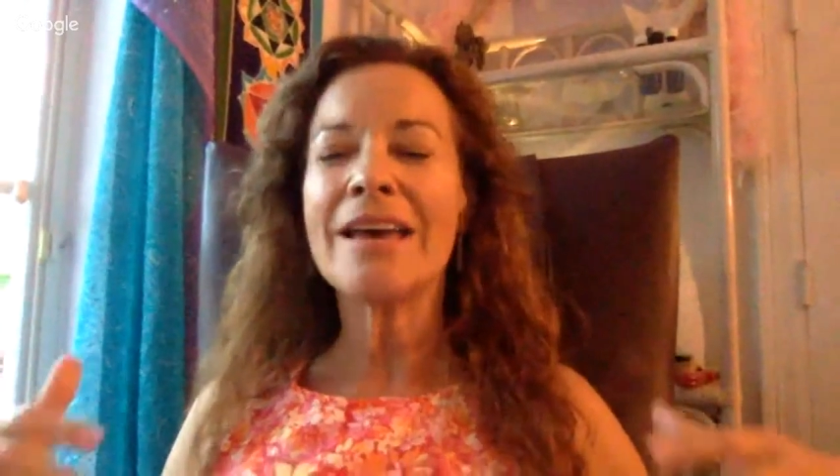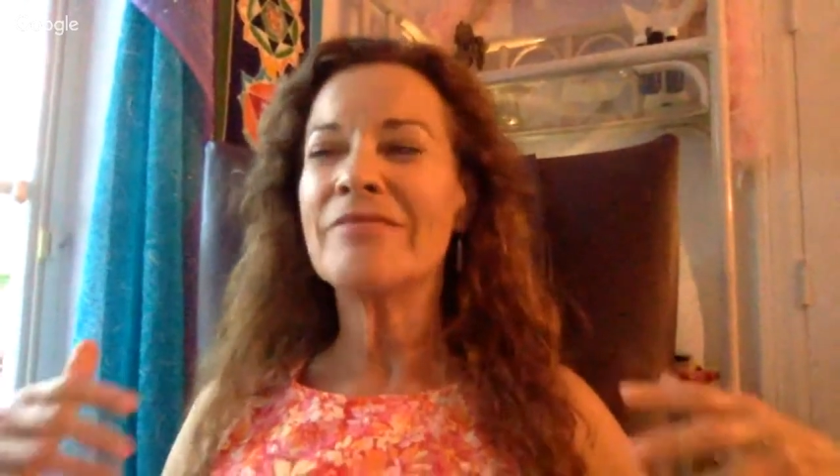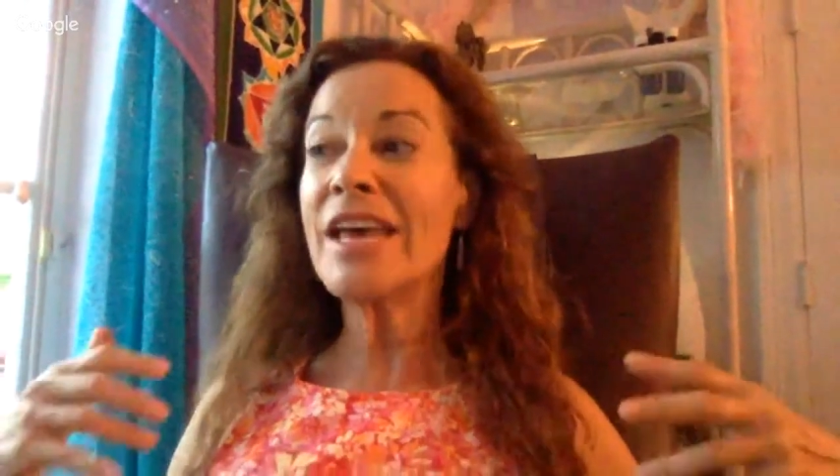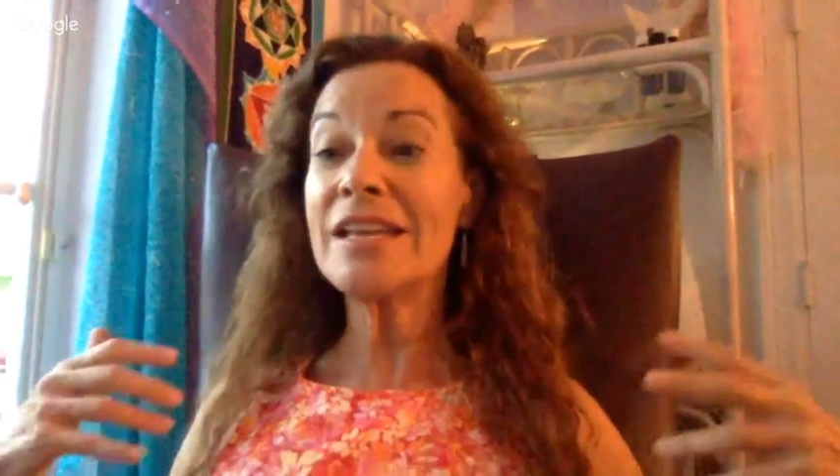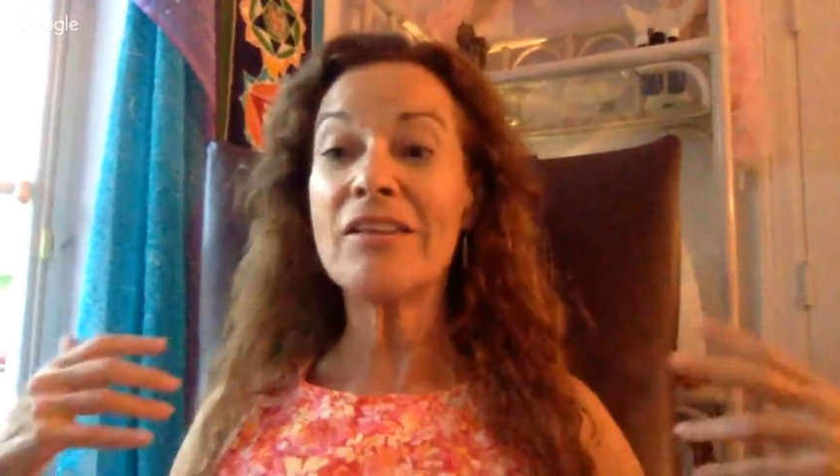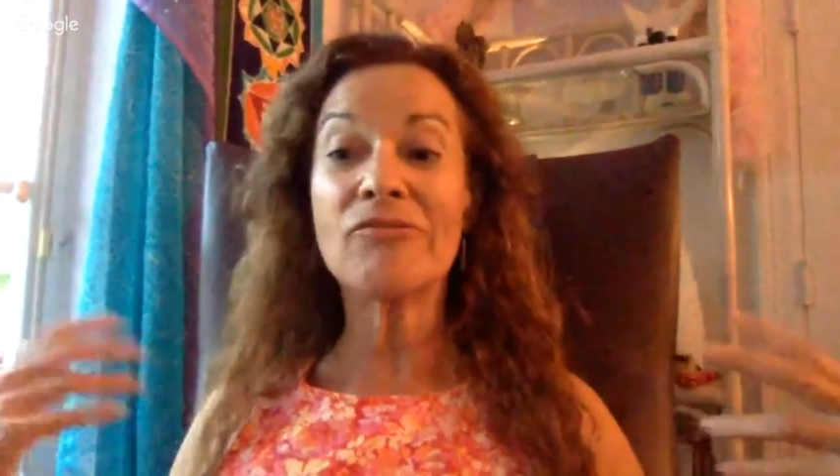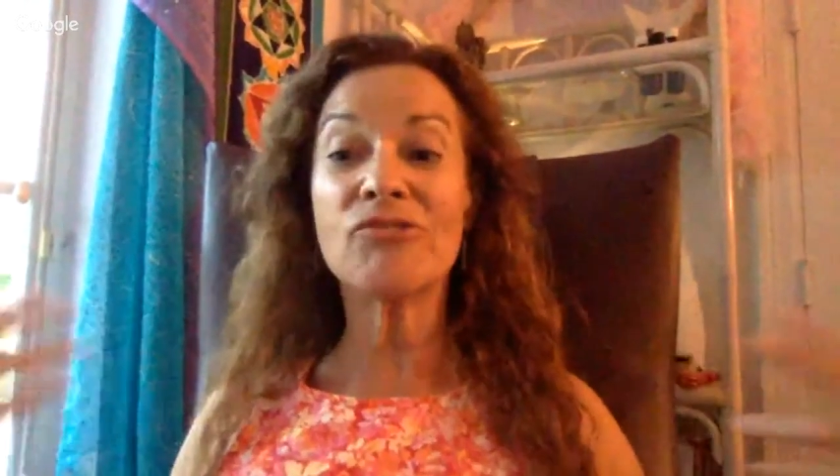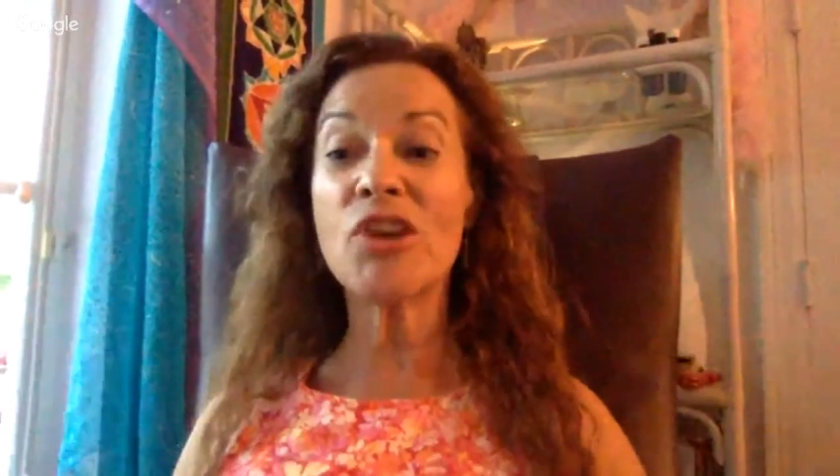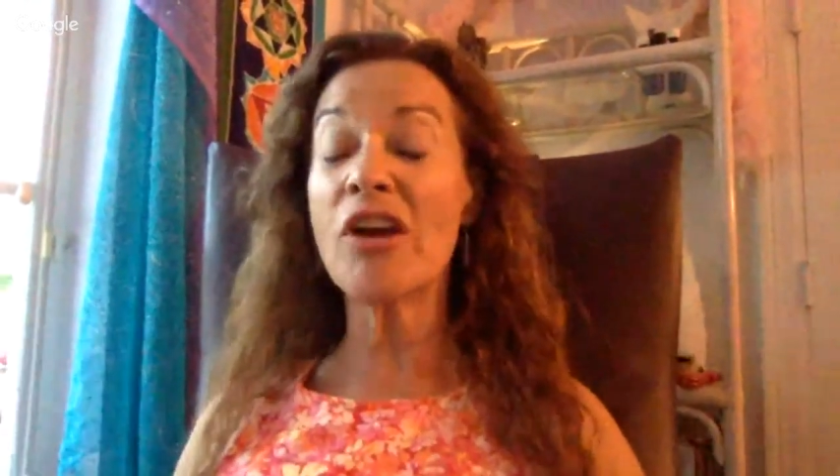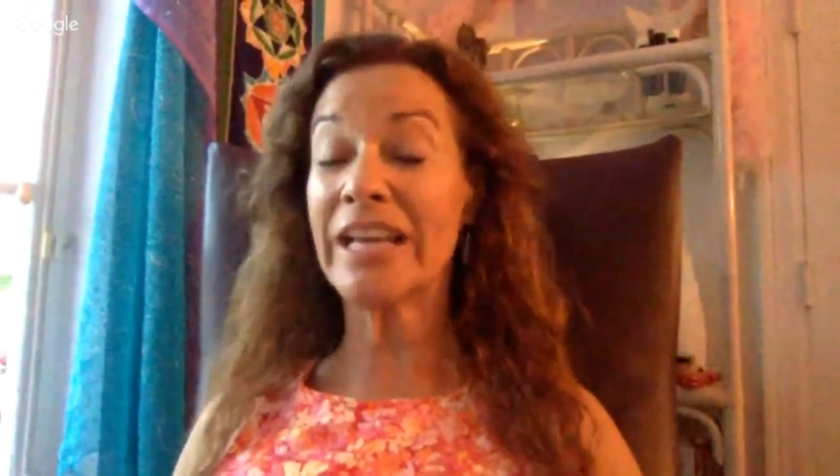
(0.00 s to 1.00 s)
Then
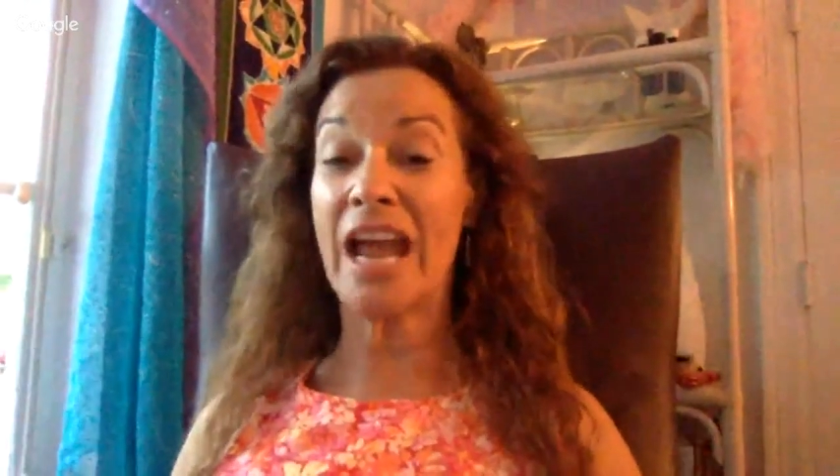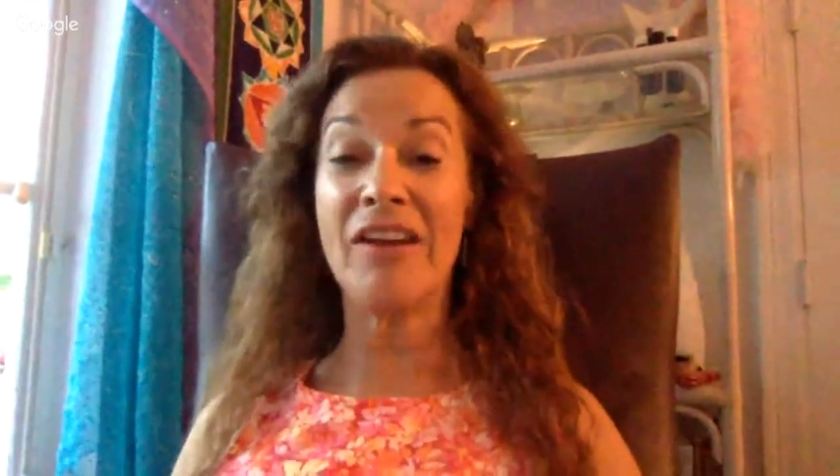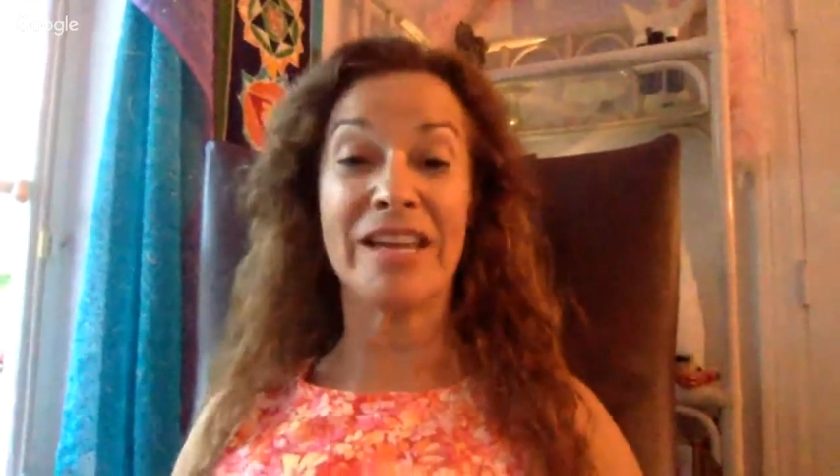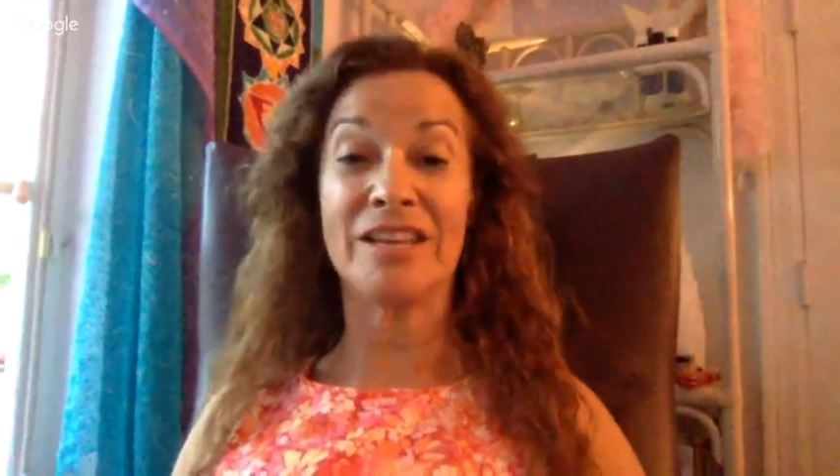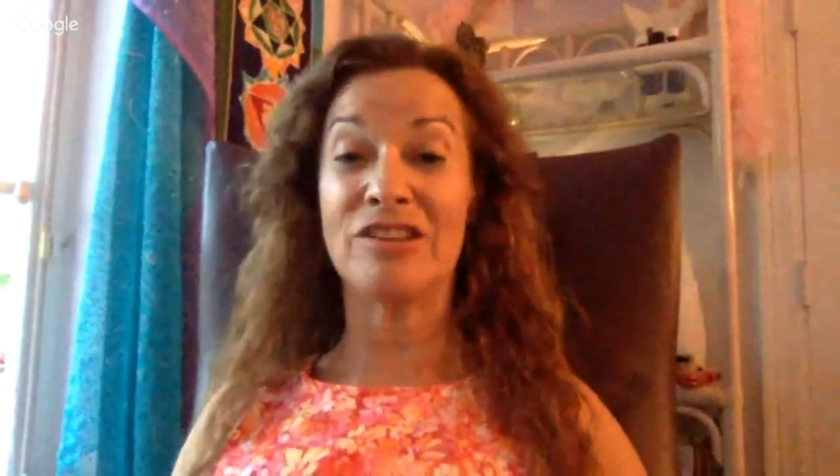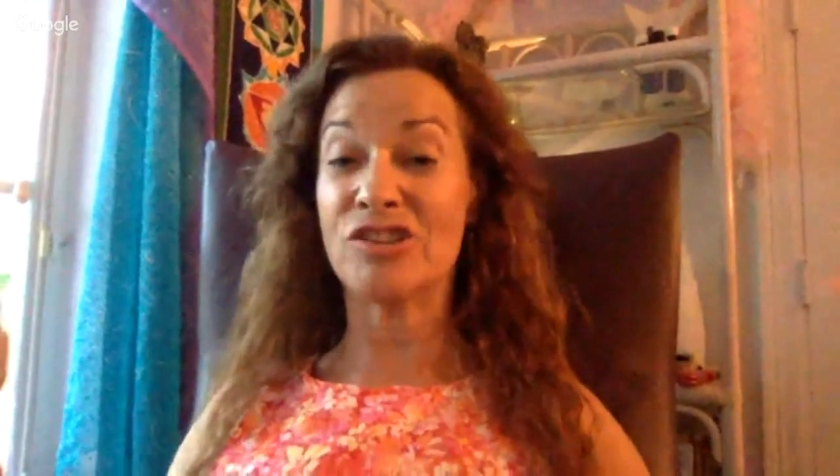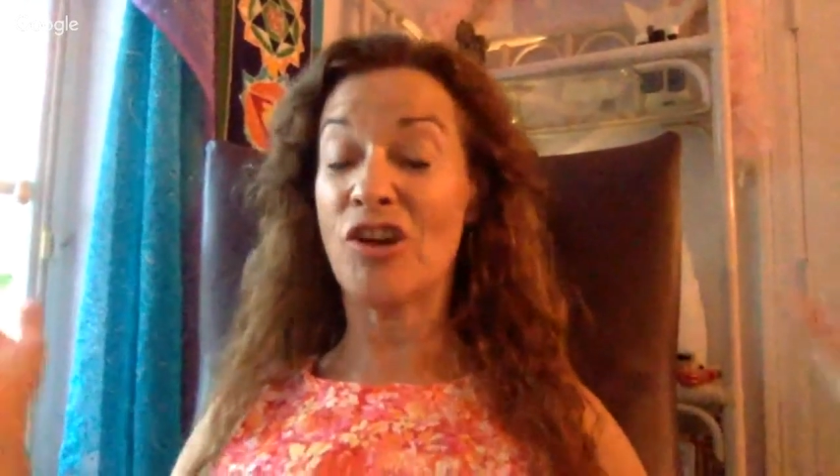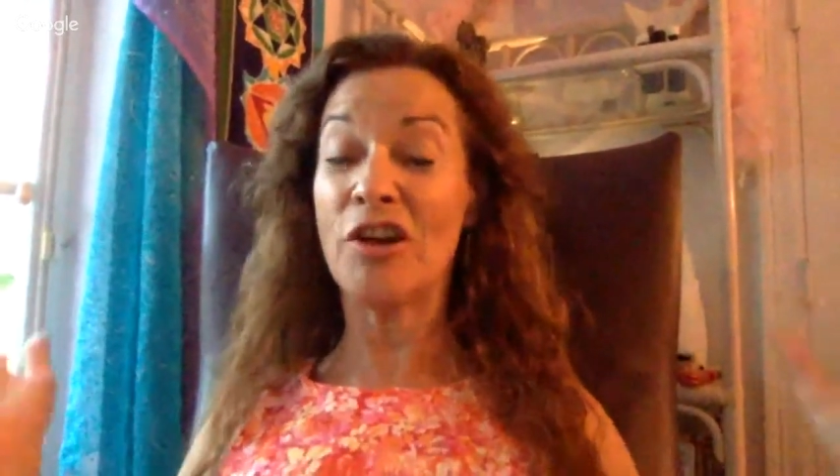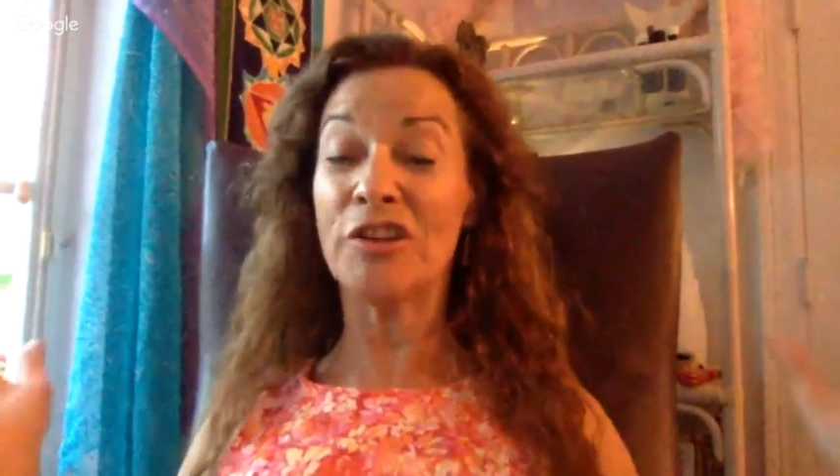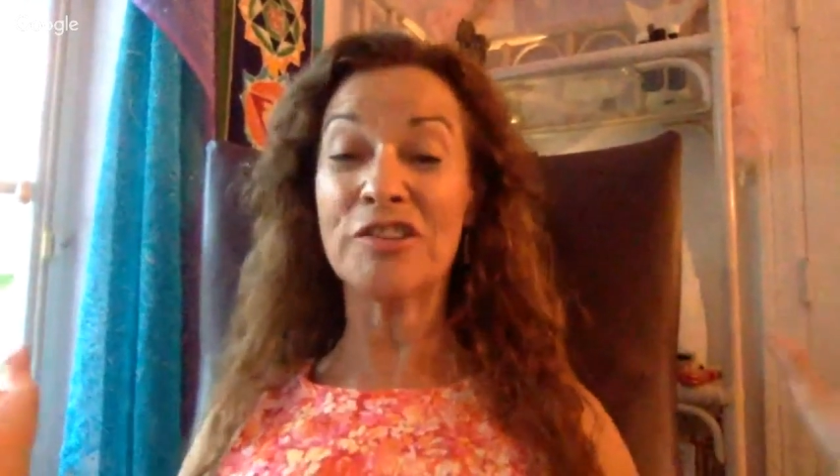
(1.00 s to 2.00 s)
you're carrying your
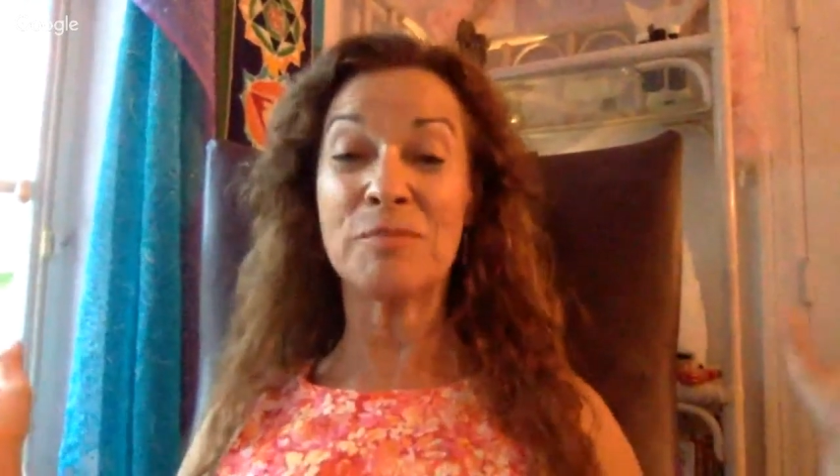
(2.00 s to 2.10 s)
shoulders